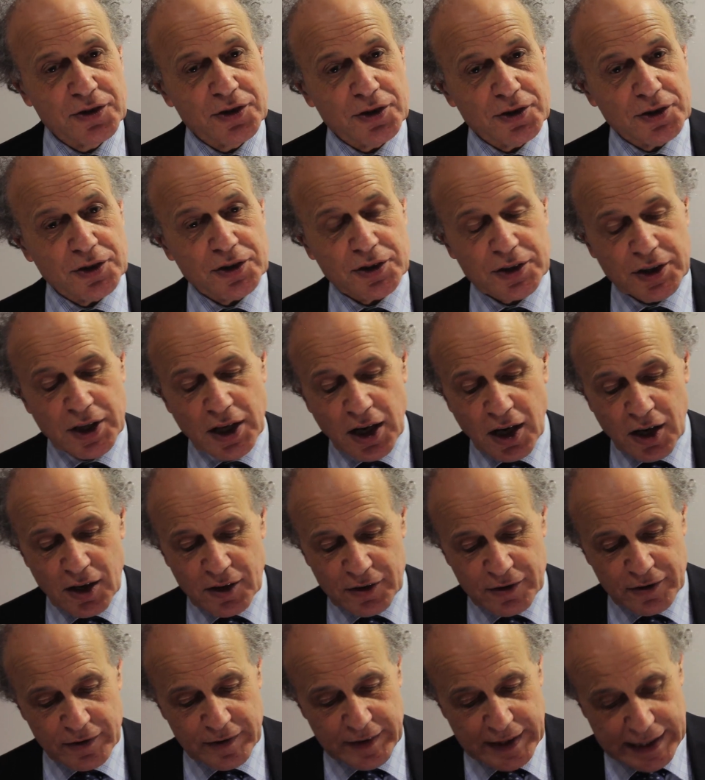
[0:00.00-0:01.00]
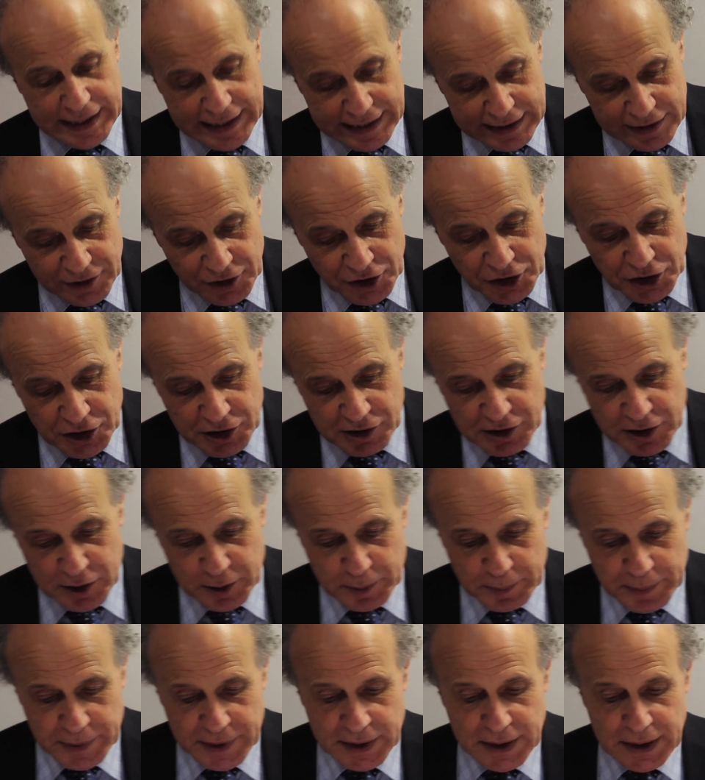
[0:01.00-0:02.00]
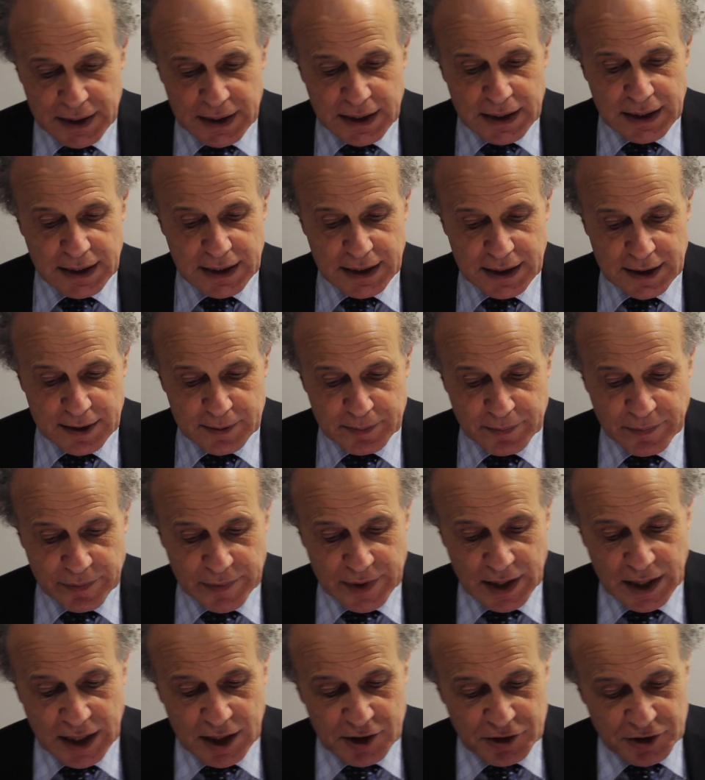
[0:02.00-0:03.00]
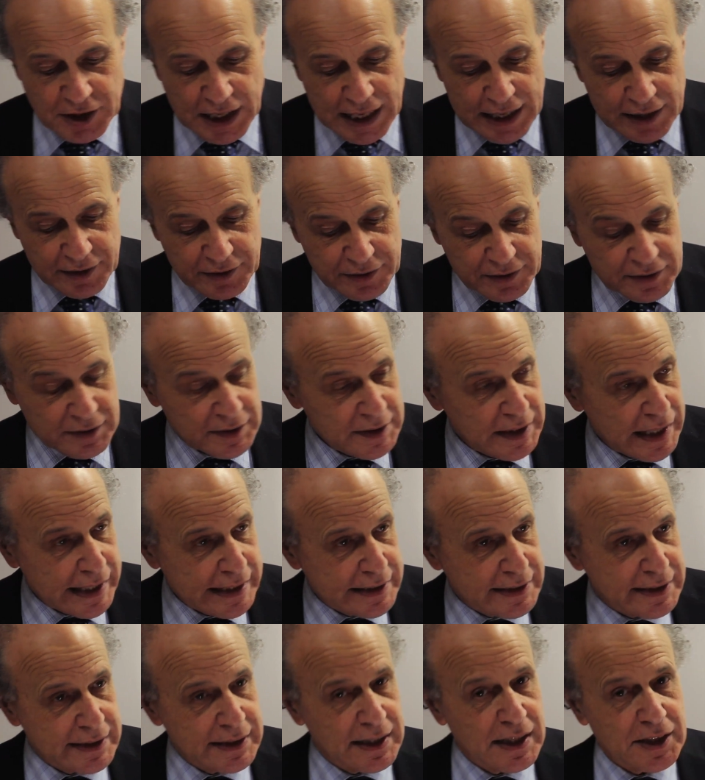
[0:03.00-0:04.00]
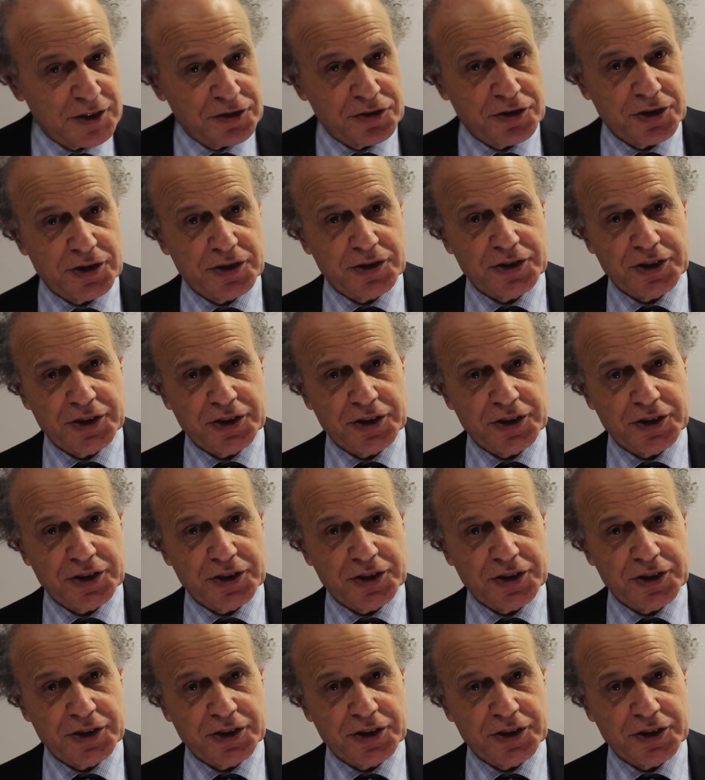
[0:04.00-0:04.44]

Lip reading: took off in Europe around 1800 or